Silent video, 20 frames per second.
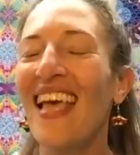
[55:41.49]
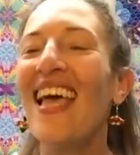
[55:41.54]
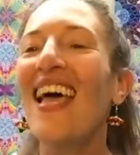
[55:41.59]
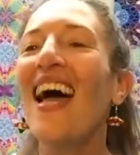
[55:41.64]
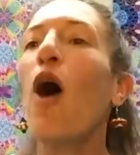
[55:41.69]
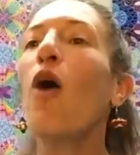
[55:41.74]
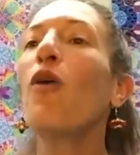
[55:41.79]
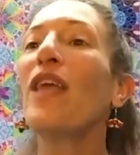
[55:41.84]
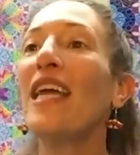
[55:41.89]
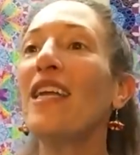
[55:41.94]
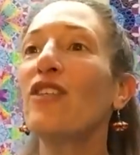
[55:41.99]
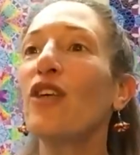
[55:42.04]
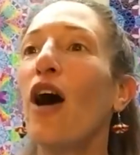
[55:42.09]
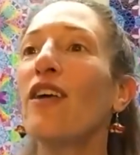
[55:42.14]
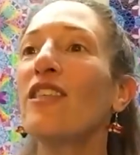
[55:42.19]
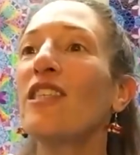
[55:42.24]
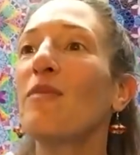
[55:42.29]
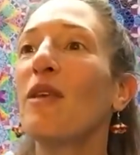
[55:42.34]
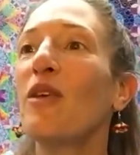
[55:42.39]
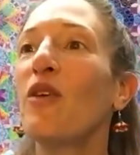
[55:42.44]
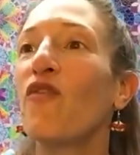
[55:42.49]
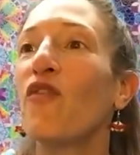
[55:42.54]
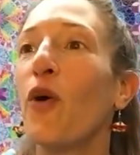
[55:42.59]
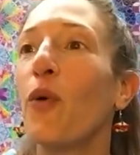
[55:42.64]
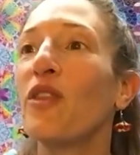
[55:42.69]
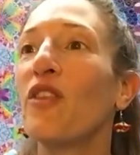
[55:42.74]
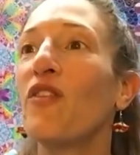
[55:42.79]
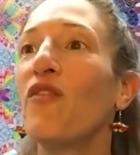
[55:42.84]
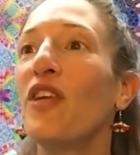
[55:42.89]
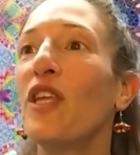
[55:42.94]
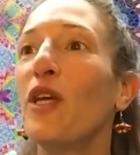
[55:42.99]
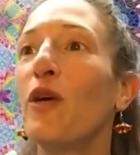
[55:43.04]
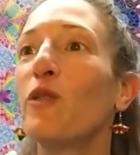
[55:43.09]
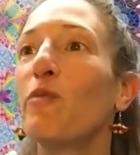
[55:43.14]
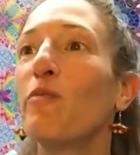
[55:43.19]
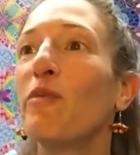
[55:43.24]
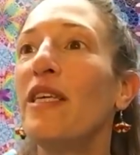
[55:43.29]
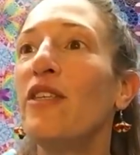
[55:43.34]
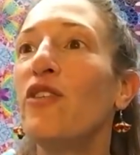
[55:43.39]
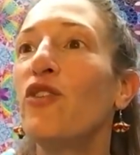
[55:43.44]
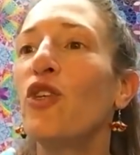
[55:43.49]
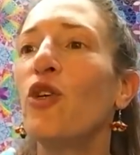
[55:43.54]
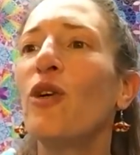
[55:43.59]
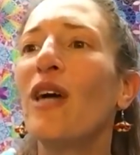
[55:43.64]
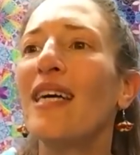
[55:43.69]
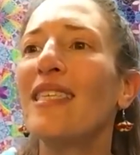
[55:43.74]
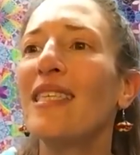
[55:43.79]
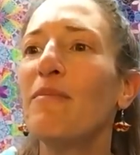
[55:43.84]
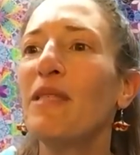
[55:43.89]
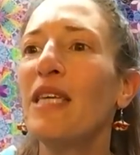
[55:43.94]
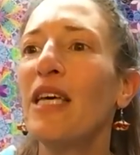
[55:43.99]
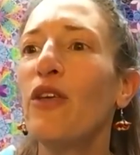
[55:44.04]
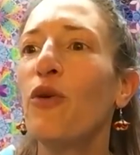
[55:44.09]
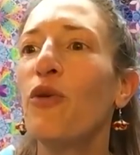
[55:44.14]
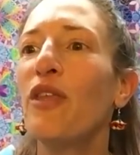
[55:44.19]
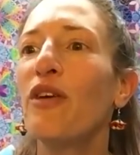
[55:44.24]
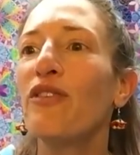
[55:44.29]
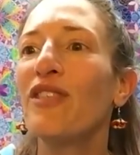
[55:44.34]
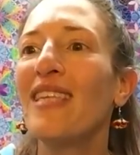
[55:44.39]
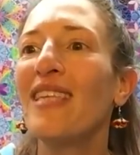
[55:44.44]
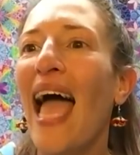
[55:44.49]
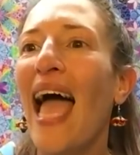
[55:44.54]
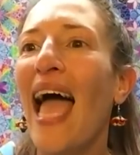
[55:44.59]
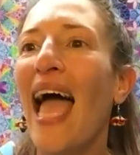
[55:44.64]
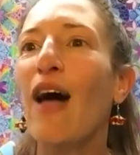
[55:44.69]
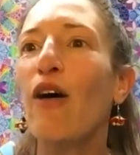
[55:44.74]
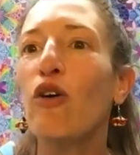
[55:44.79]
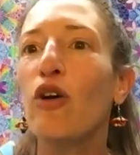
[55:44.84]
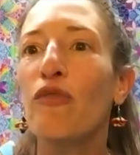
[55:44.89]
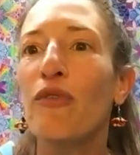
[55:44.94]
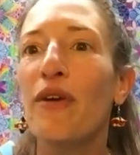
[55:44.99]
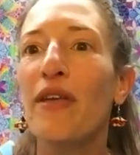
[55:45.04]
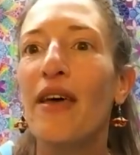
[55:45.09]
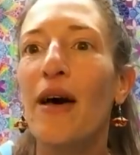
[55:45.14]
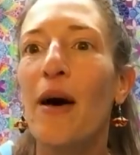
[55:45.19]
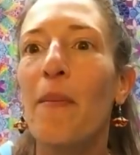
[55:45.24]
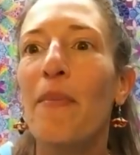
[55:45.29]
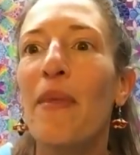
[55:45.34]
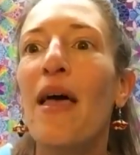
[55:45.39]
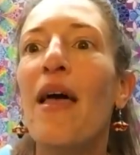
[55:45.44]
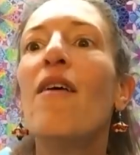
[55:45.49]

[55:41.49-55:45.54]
Oh, that is awesome that you forward the videos. Please do, because I'm telling you, there's an algorithm.